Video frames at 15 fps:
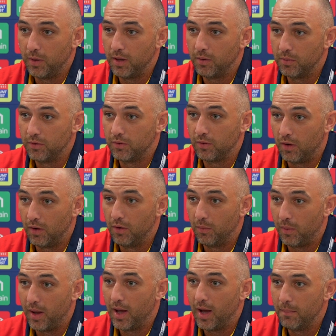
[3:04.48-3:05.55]
week was on the
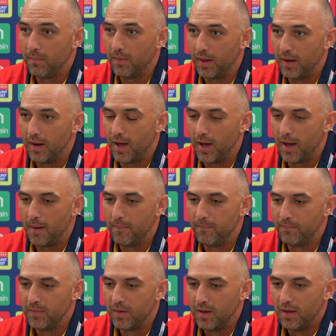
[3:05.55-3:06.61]
way up
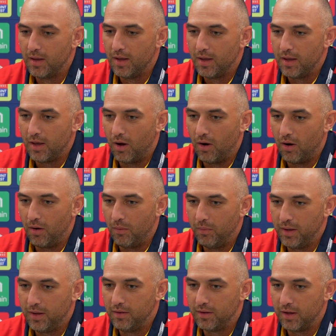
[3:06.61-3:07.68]
and
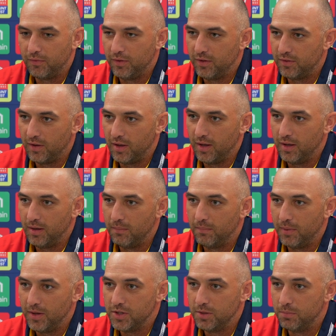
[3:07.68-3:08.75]
we can definitely see
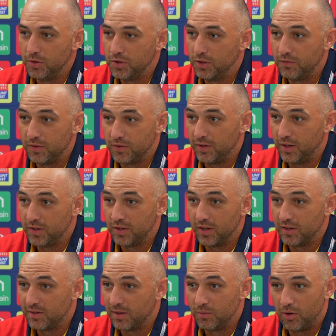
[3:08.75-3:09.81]
Beachy pushing for selection
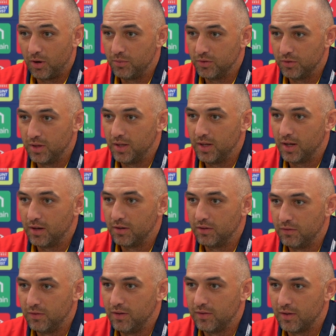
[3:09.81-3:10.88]
at some time during the year because
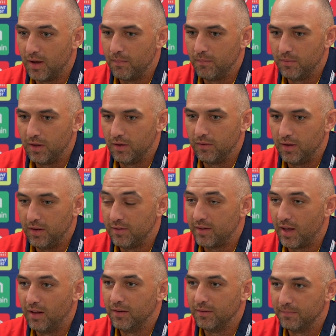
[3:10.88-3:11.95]
of his
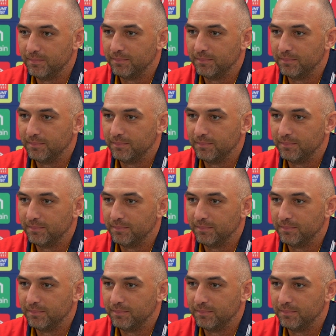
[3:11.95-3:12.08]
talent.